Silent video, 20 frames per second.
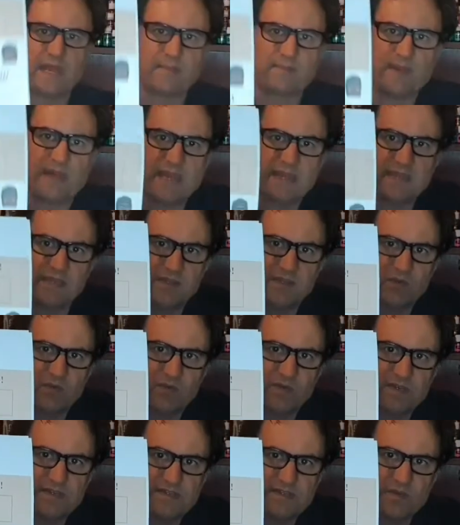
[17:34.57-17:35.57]
backpack and the
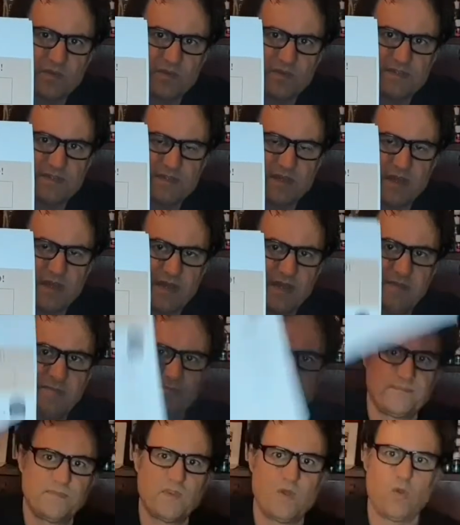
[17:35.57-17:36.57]
goodies that were inside
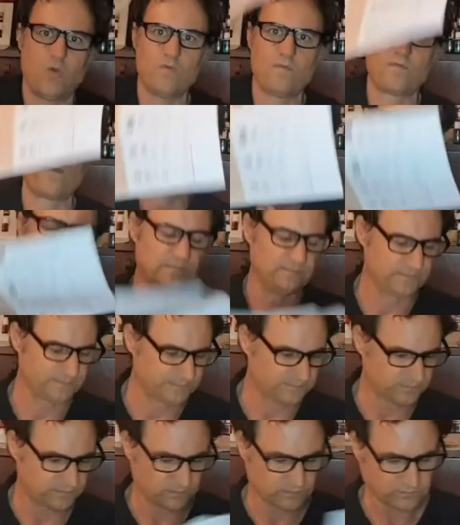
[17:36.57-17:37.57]
it, all free.
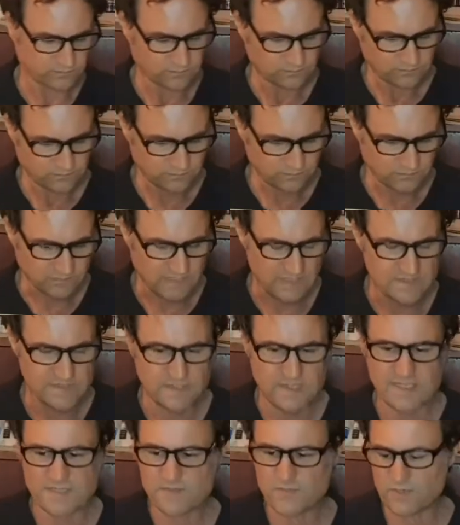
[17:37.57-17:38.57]

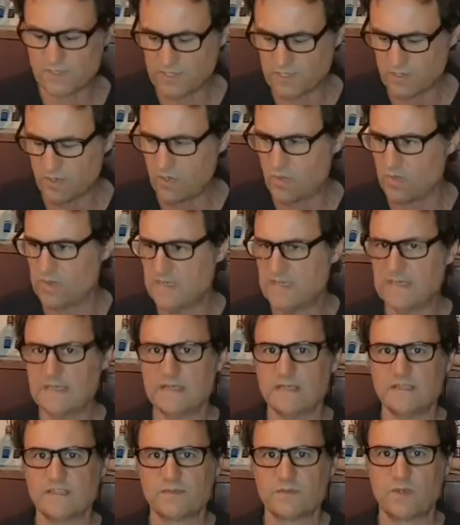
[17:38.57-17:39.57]
So that's really cool.
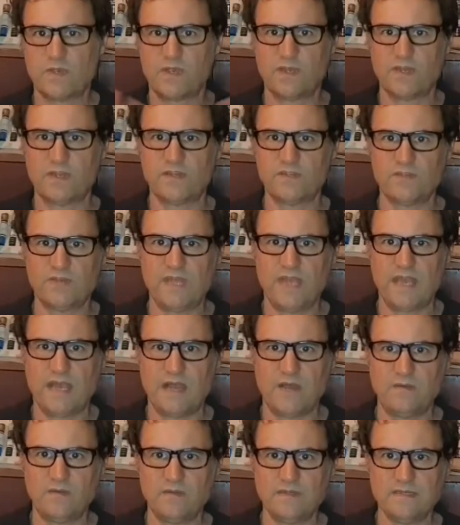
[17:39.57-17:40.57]
So what I'm going to do
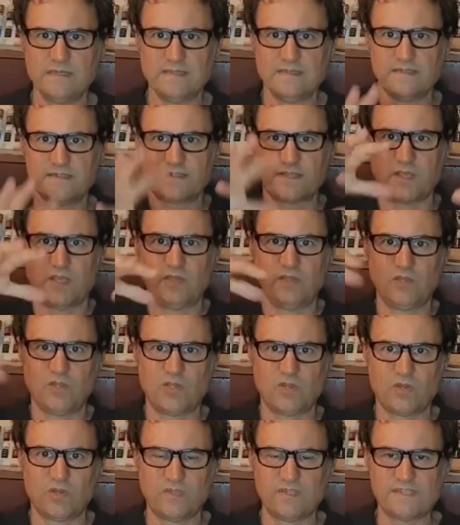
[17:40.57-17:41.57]
now, so look
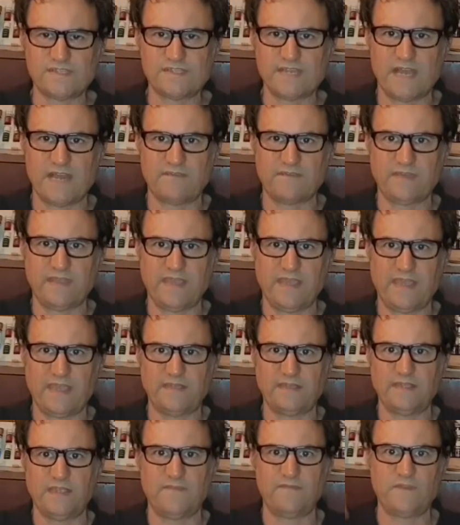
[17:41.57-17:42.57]
at all this stuff,
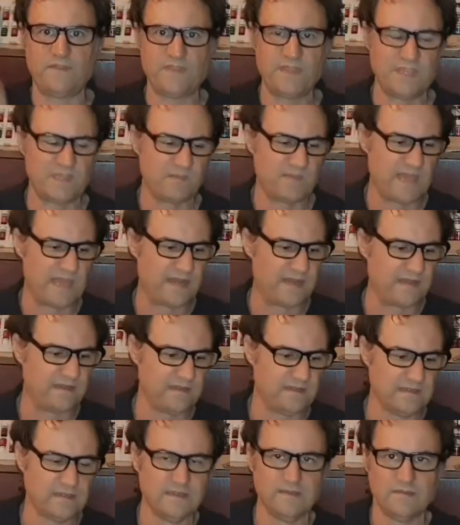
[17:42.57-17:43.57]
and if you think about
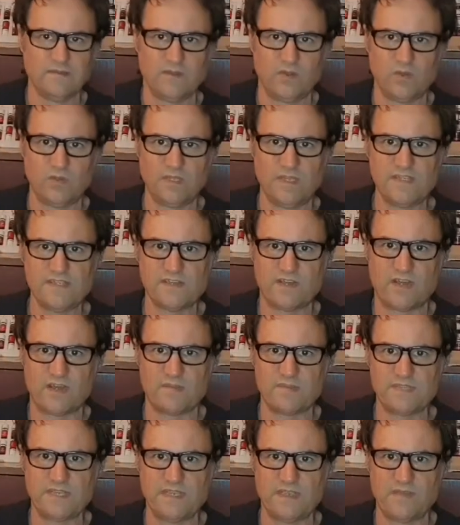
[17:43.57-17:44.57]
it, all these
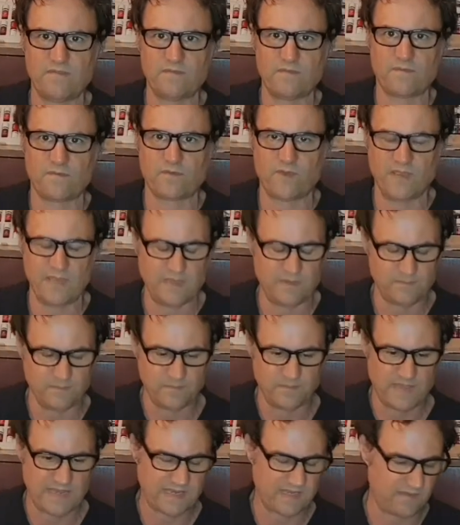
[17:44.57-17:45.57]
items here for free
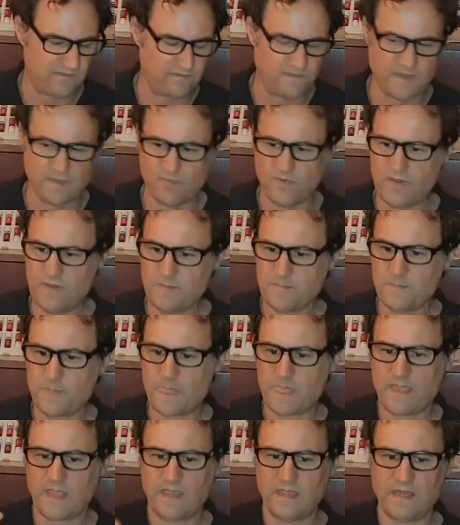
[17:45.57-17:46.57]
back in February,
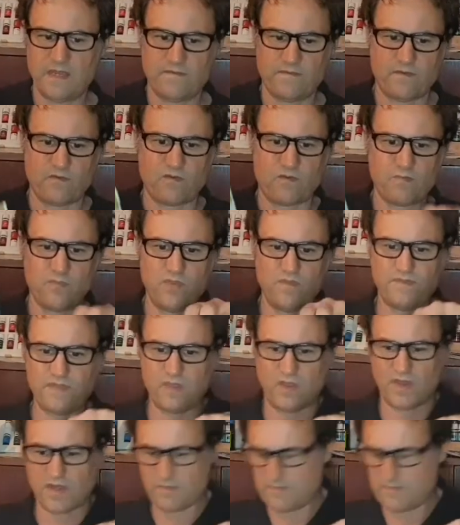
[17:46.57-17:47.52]
and if I remove the